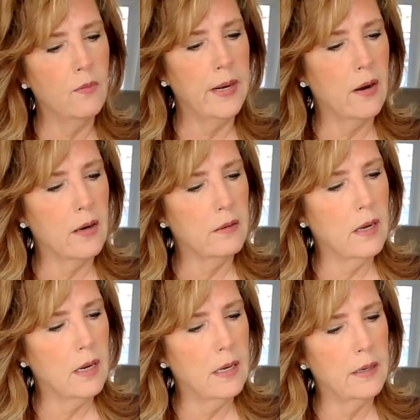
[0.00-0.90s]
We are
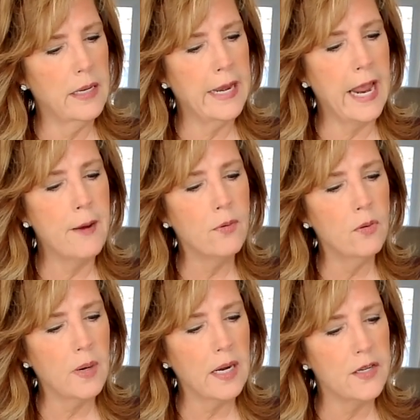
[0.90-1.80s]
uh, in
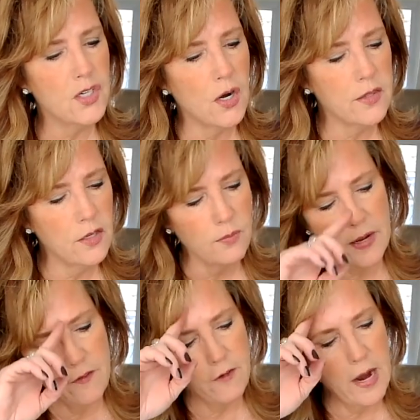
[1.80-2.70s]
April. We're going to start the
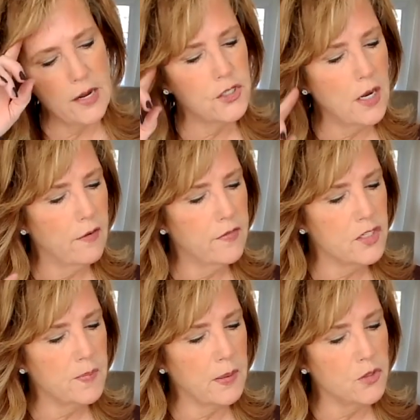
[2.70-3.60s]
refresh of the
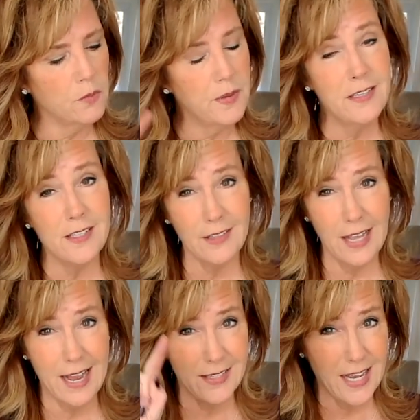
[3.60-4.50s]
spiritual business
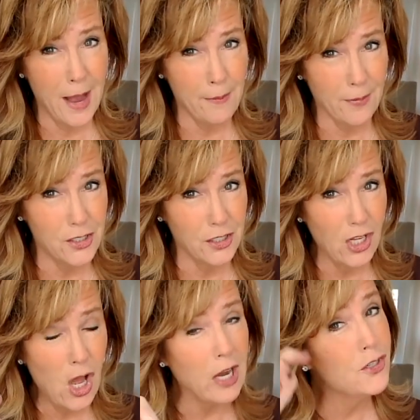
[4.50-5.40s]
class, Operation
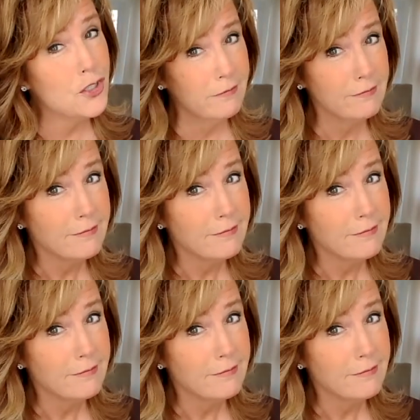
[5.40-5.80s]
Launch.